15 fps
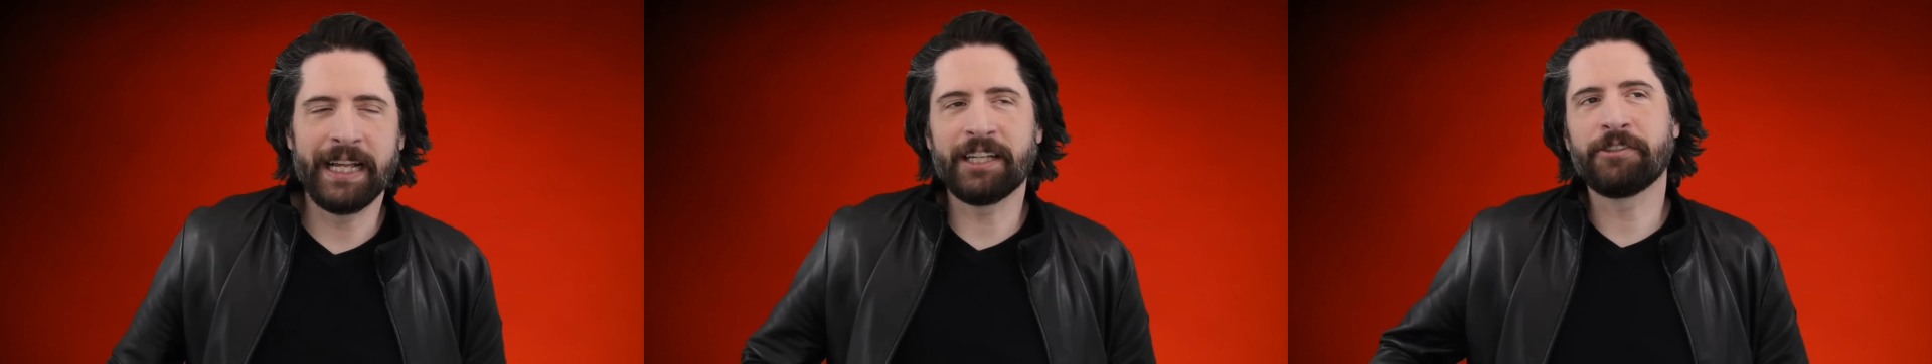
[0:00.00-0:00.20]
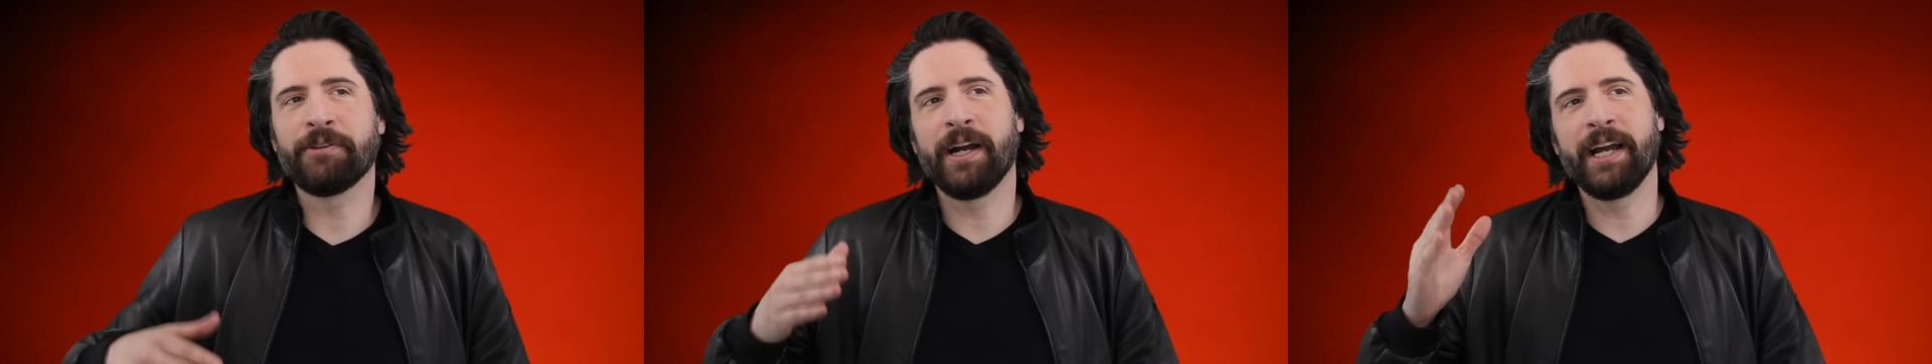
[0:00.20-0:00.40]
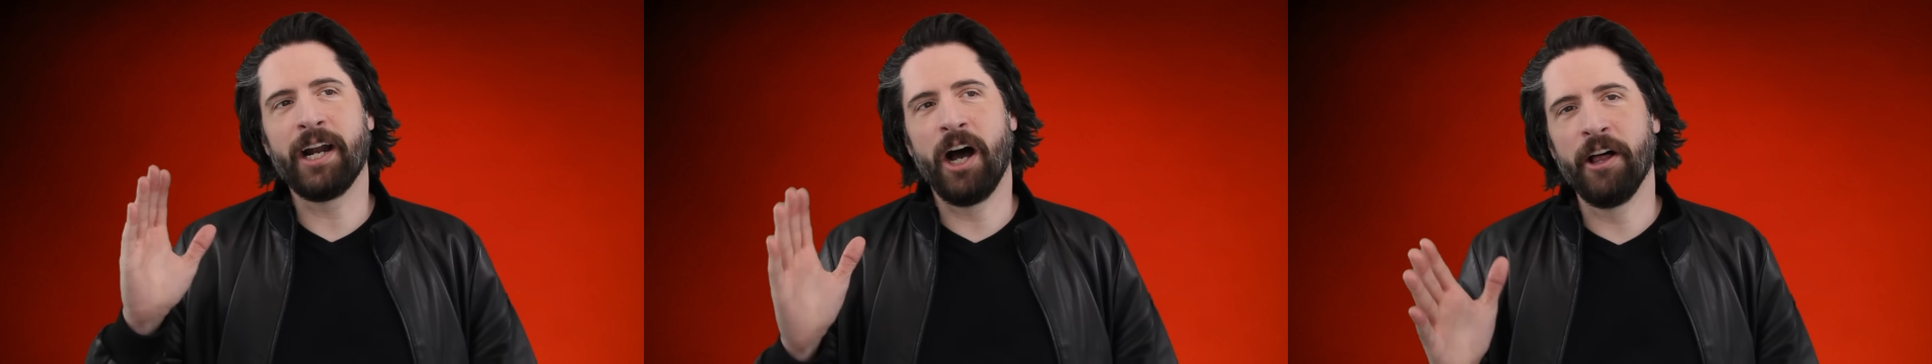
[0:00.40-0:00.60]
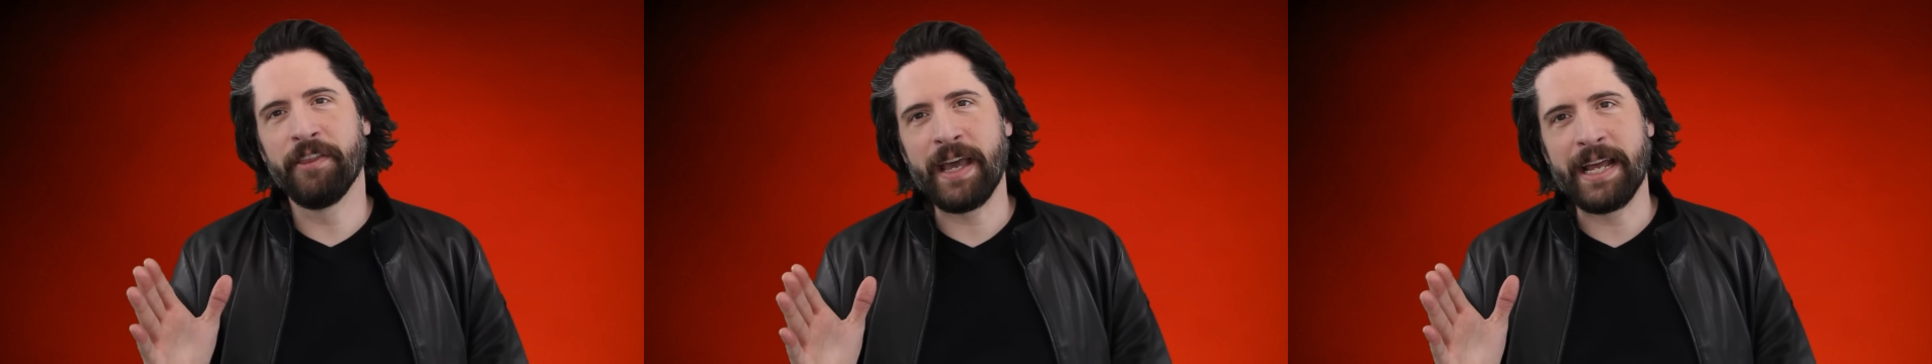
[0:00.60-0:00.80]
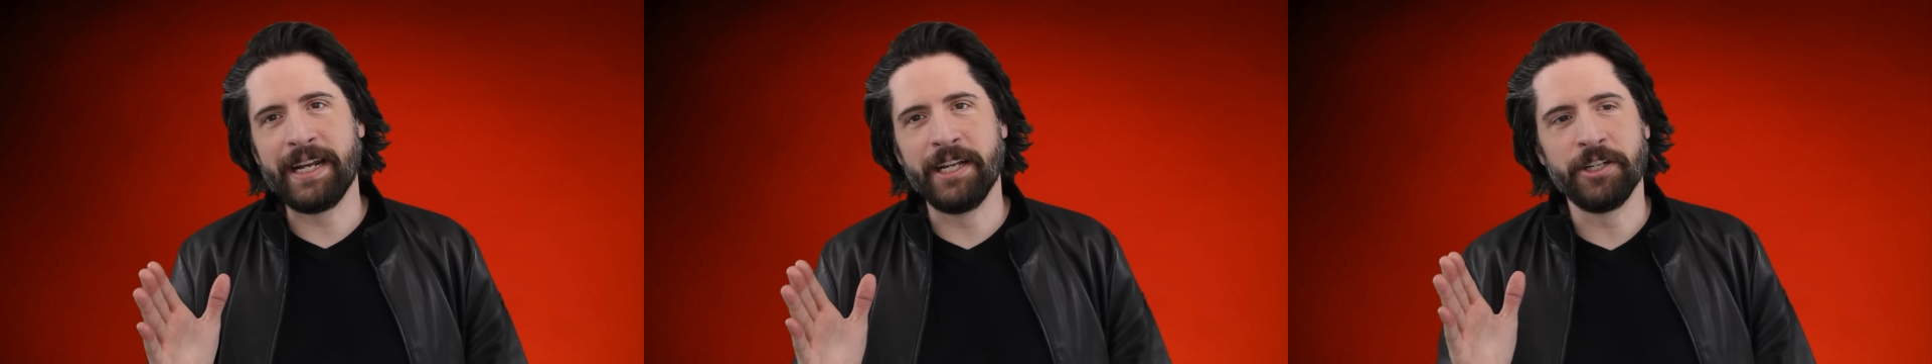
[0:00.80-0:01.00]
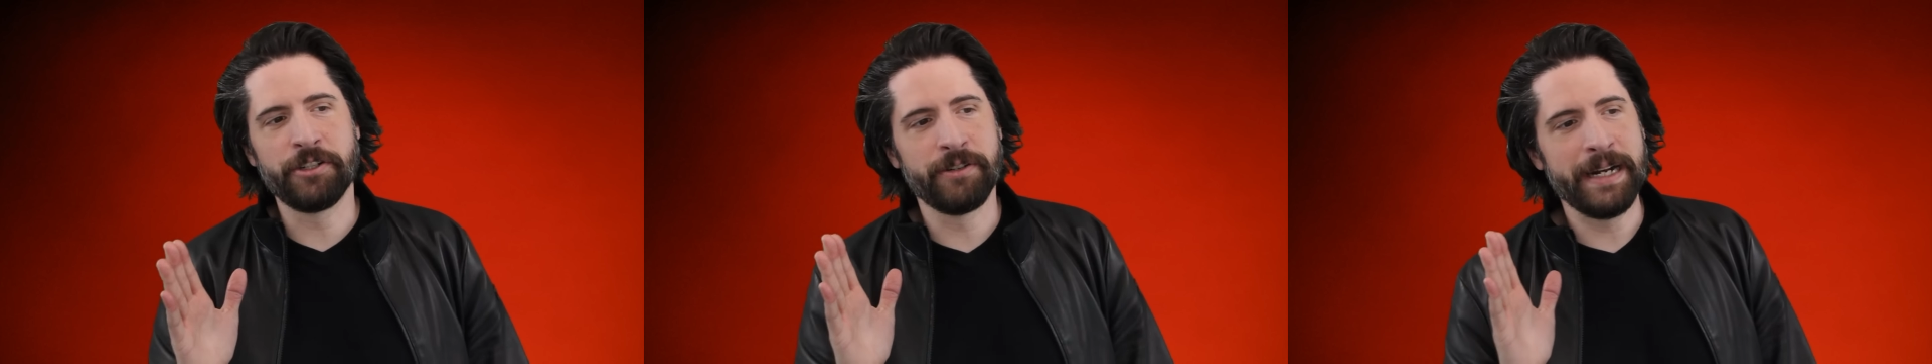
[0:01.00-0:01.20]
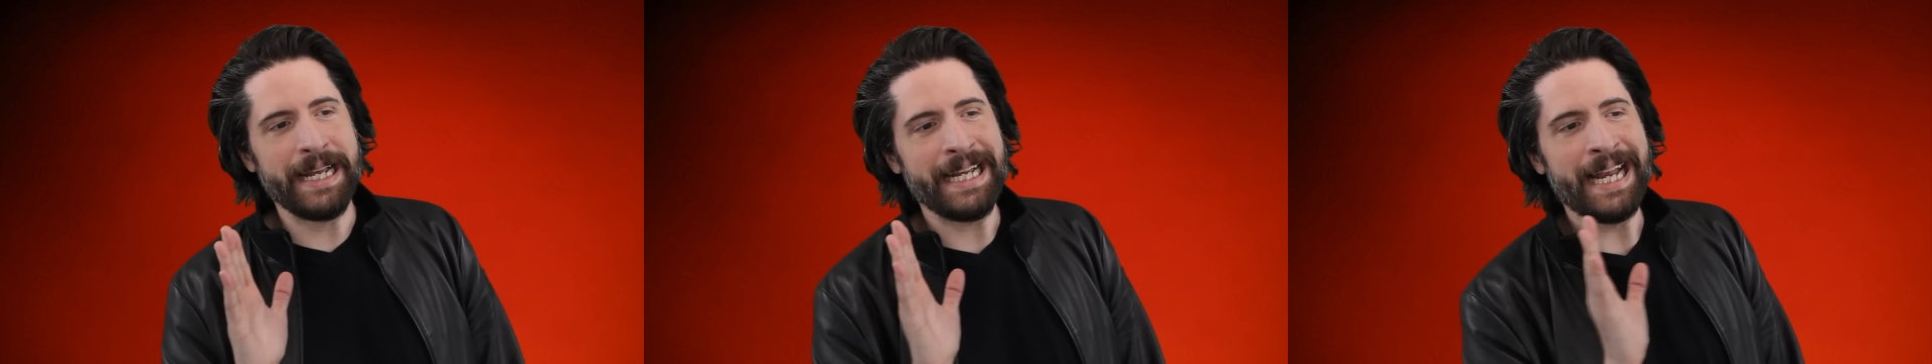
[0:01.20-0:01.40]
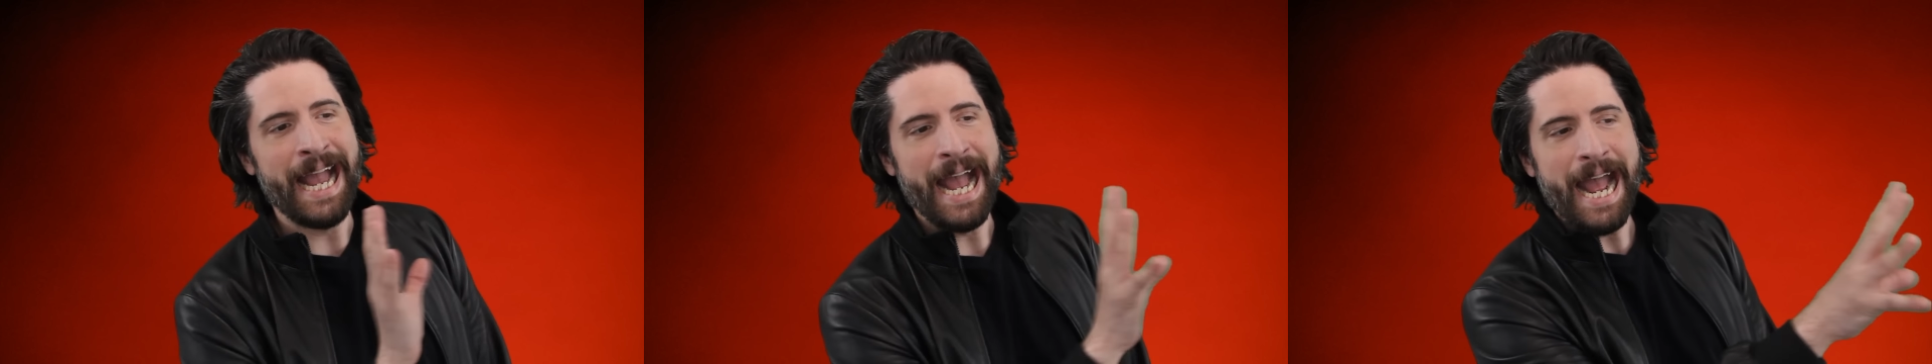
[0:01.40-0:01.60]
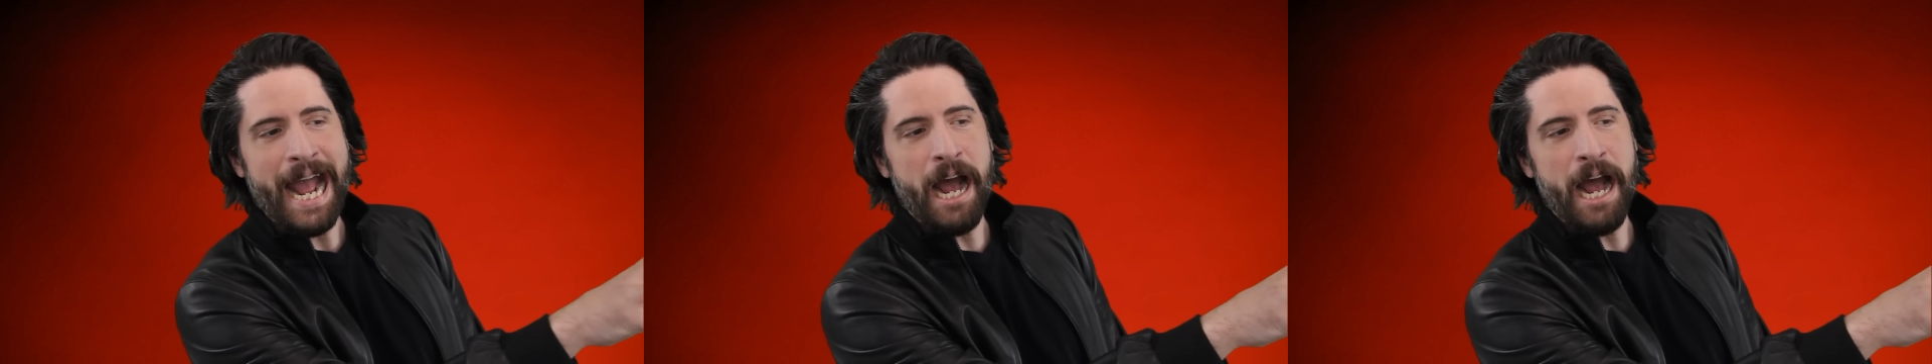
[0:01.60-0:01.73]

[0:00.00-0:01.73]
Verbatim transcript: That's right, all that intrigue,